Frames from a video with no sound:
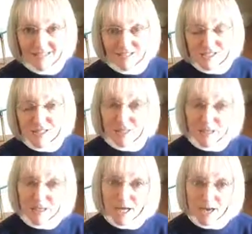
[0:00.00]
So let
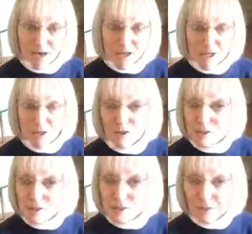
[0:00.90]
me know, do you
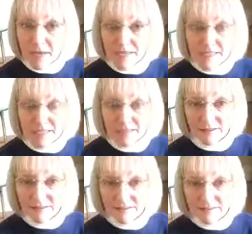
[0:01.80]
use a pet
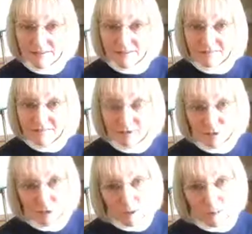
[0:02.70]
sitter? Have
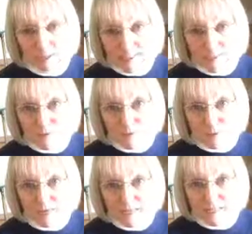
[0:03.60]
you been pleased with your
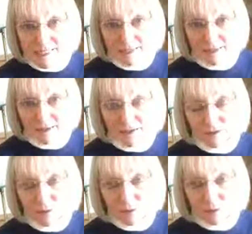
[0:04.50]
pet sitter?
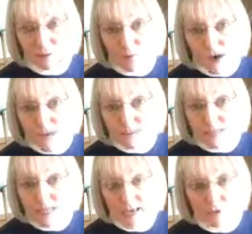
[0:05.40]

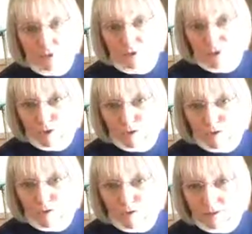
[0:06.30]
What have you
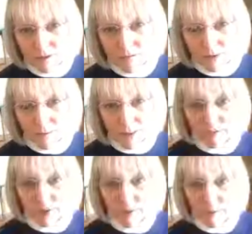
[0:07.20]
learned from
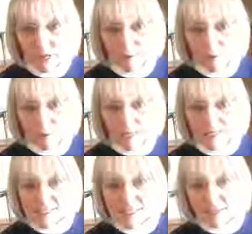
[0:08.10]
leaving your pet with a
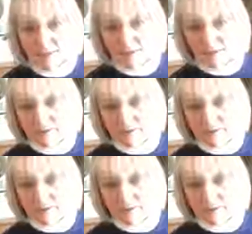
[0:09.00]
pet sitter?